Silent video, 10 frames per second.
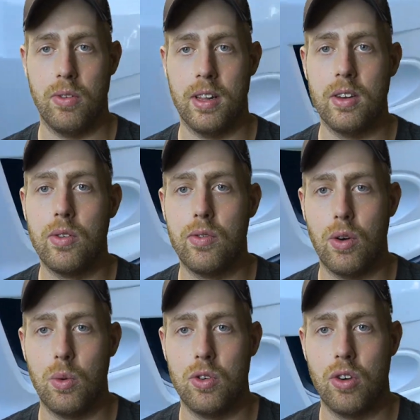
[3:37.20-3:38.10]
really good
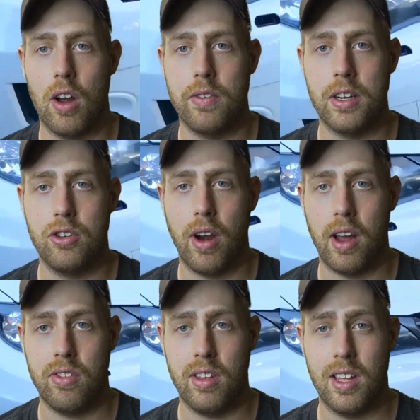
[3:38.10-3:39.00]
four-wheel driving
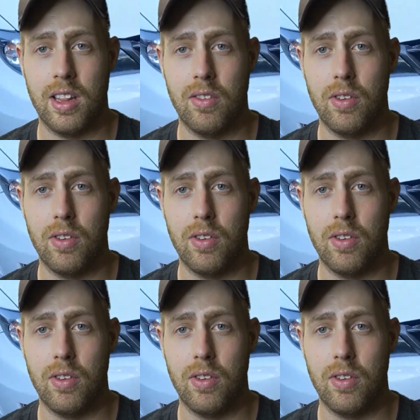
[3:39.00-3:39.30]
tracks in the